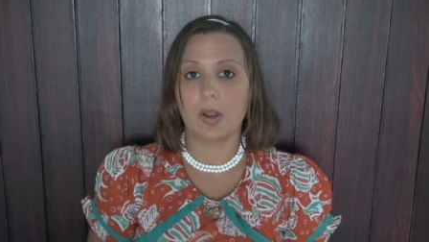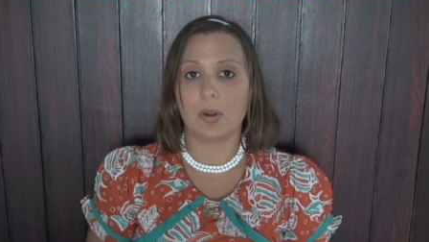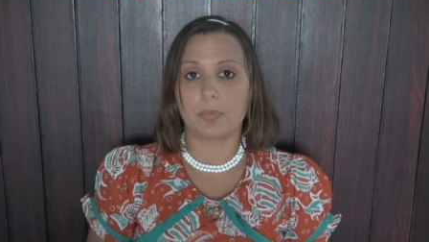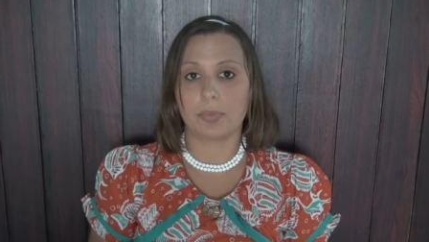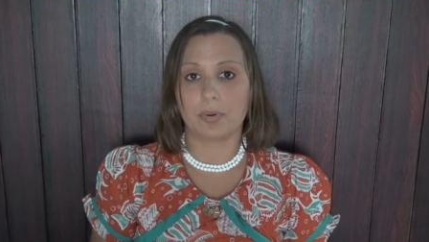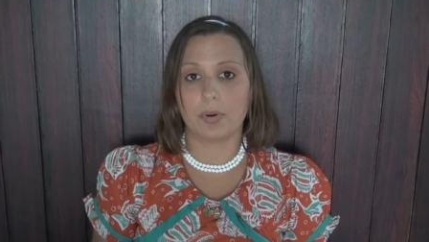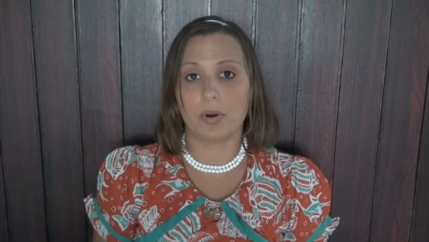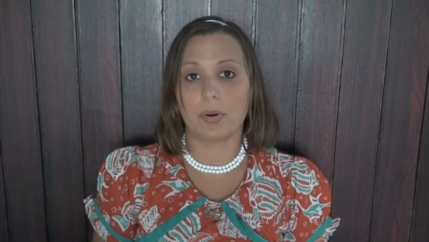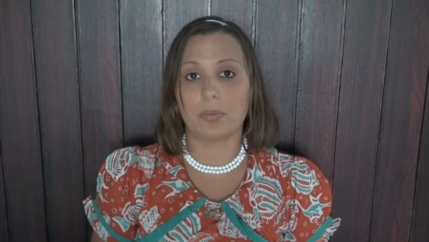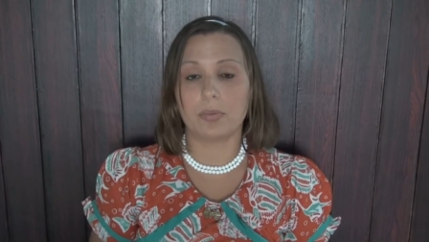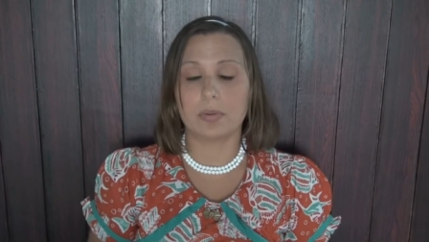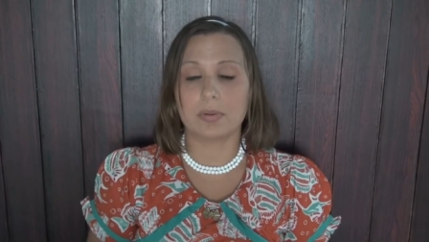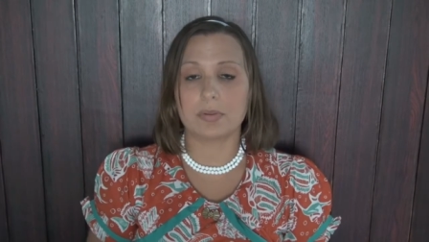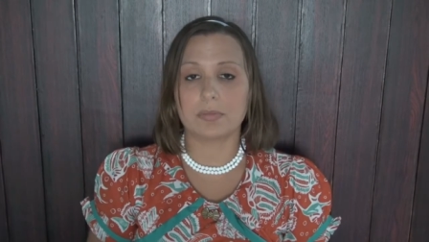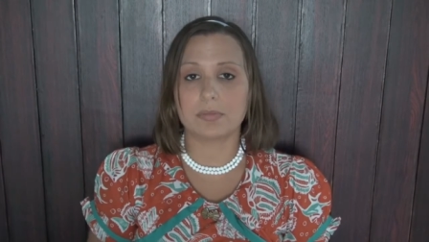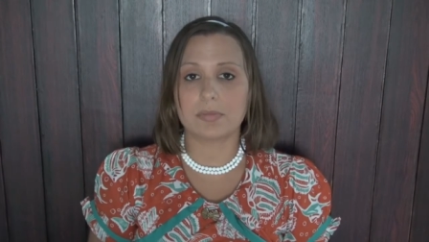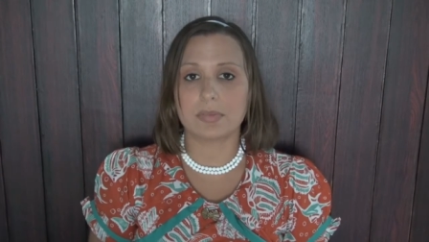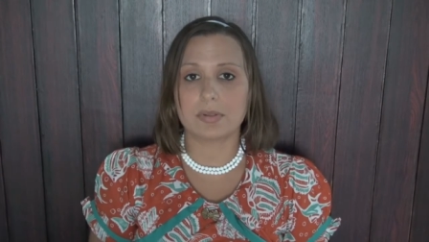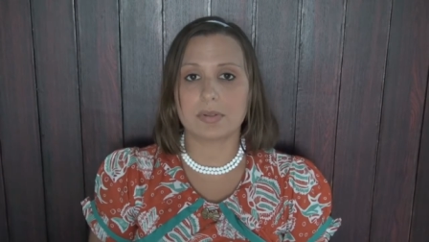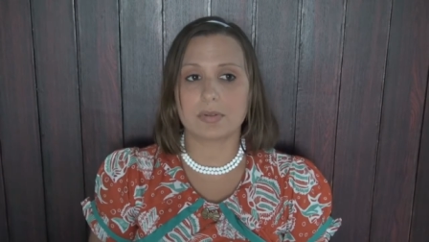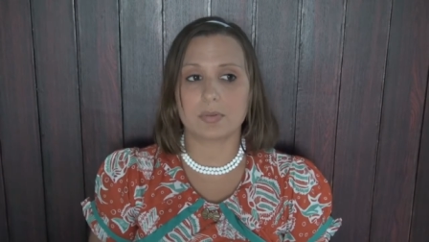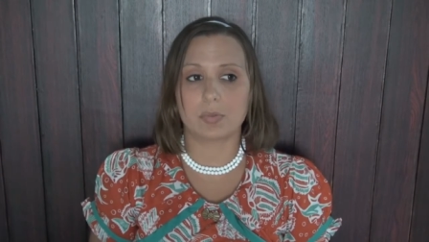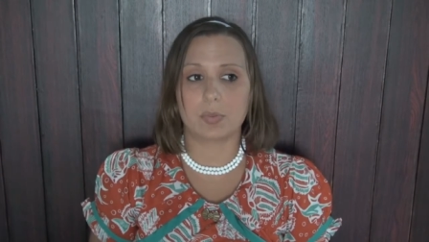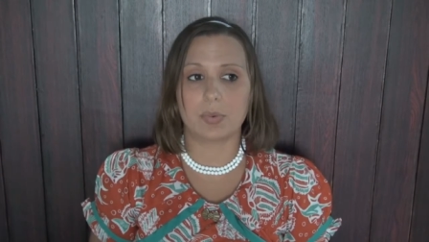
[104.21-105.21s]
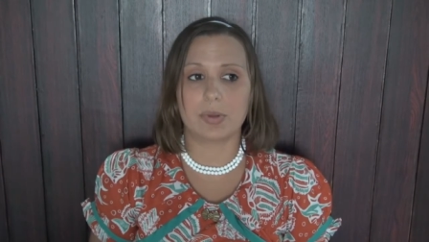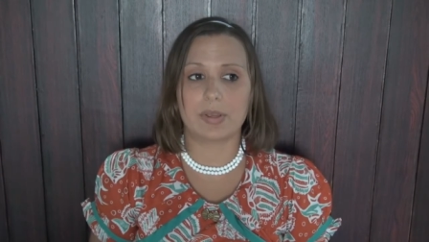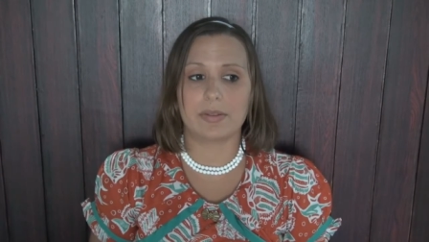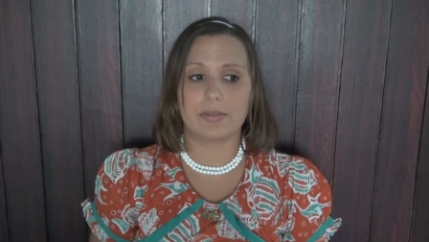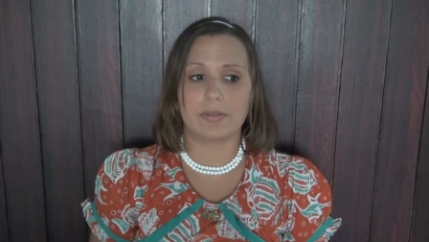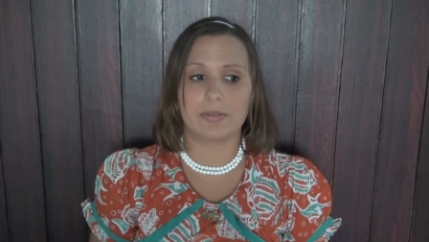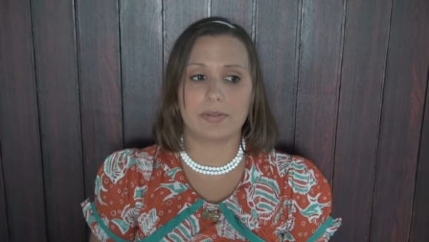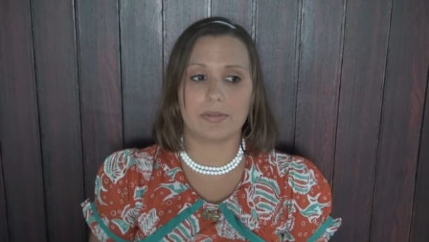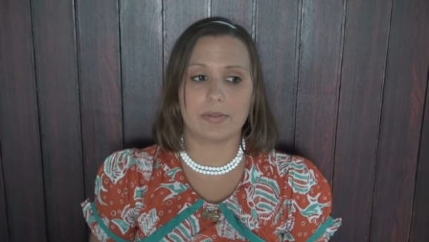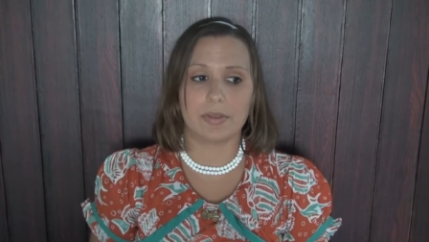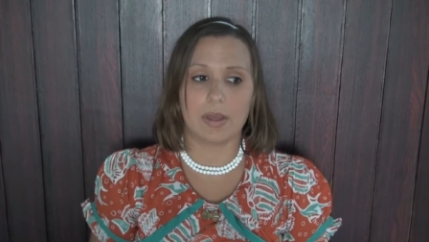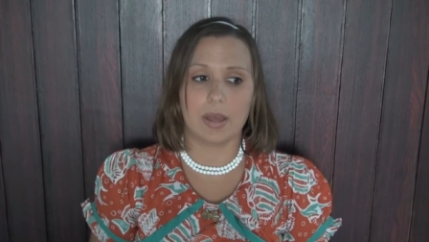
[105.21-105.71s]
problems
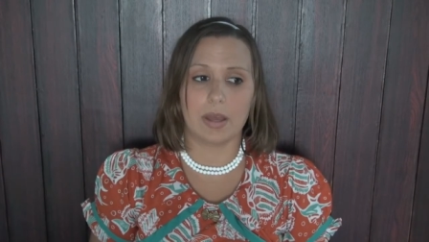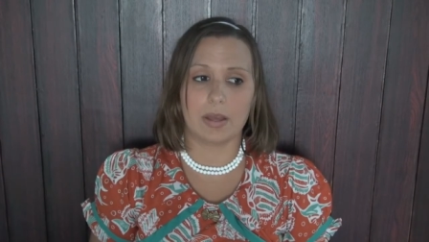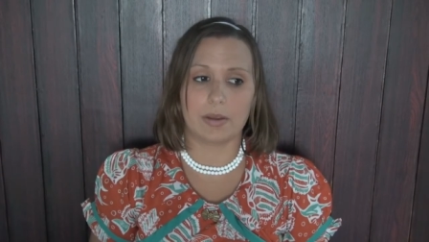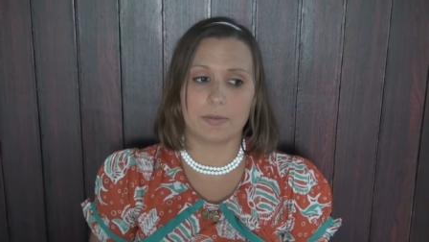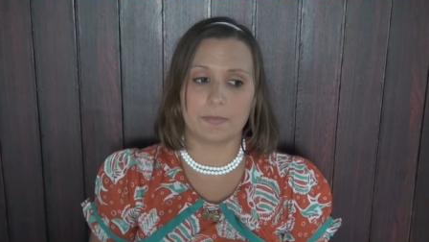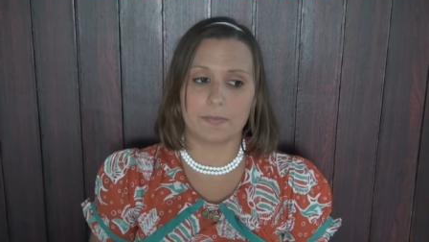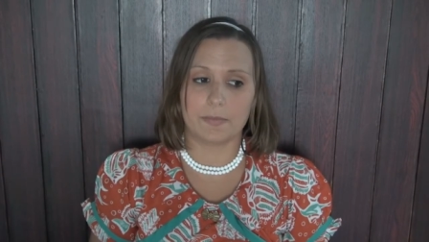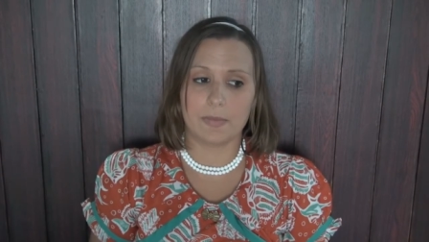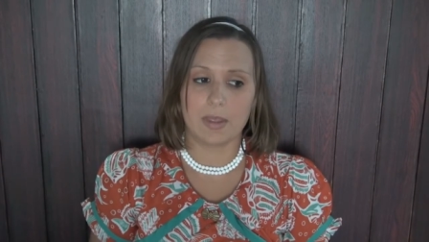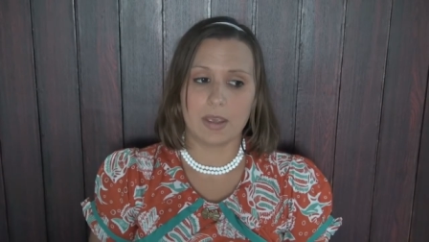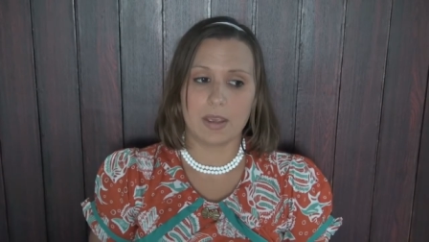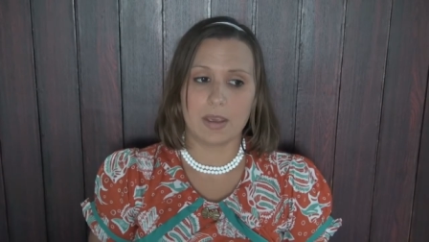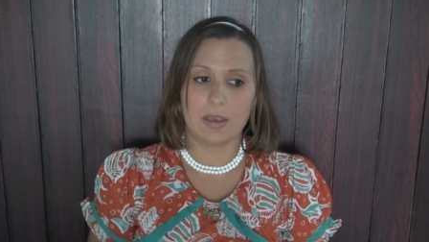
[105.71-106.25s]
with um,